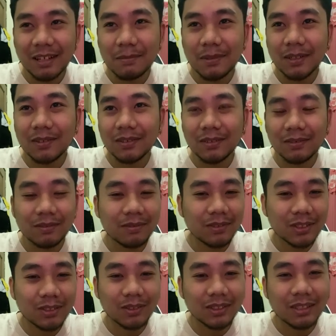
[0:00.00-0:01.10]
akong
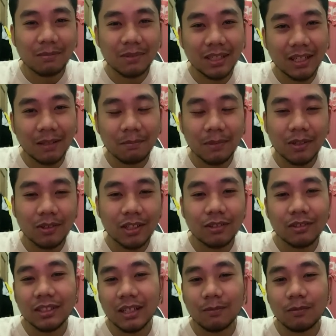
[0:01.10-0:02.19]
gusto kong sabihin, pero I
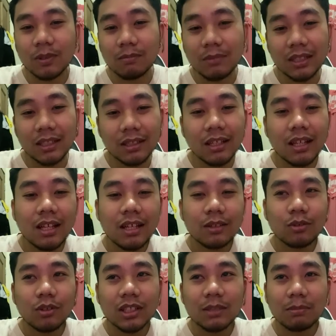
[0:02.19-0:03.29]
only have 1 minute
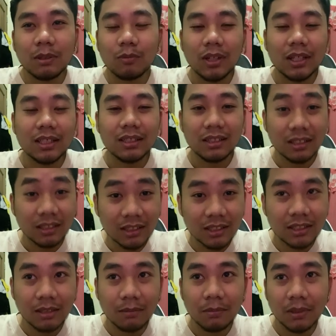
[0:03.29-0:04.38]
to explain why it
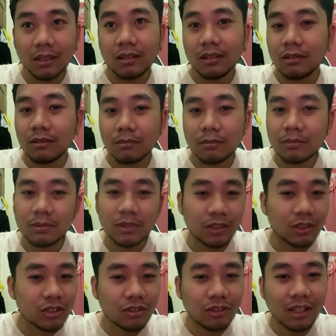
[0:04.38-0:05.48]
is. But
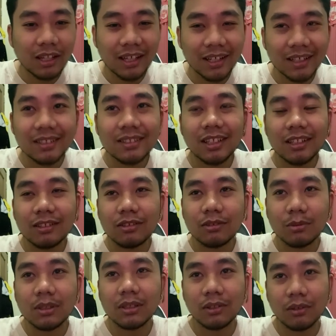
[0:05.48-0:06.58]
search nyo na lang, then you
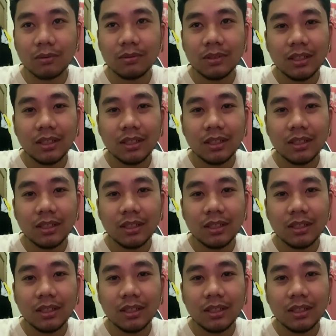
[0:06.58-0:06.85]
will know.